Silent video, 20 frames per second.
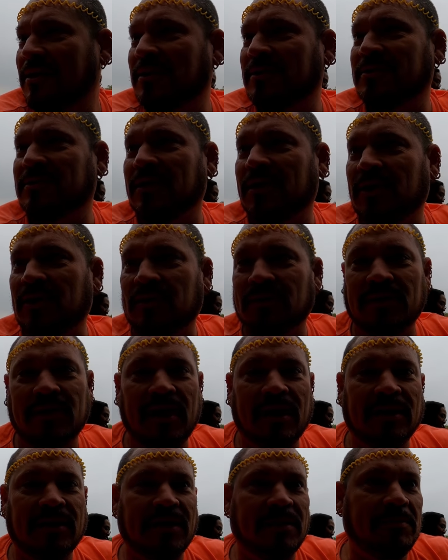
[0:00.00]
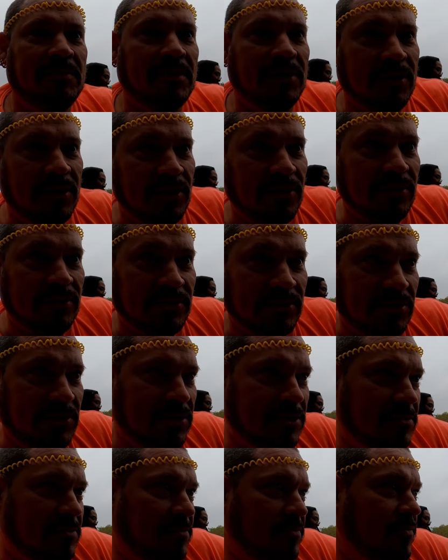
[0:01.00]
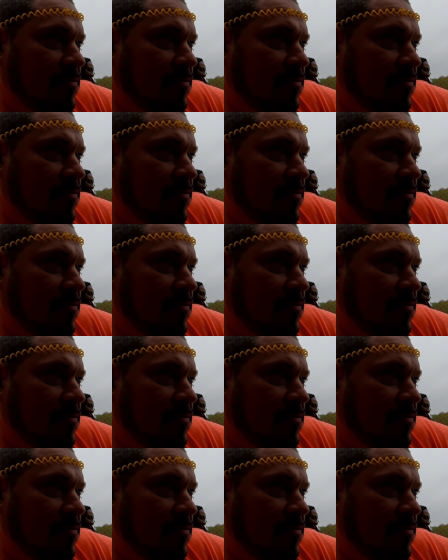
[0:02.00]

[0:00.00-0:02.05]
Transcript: because they are not coming close.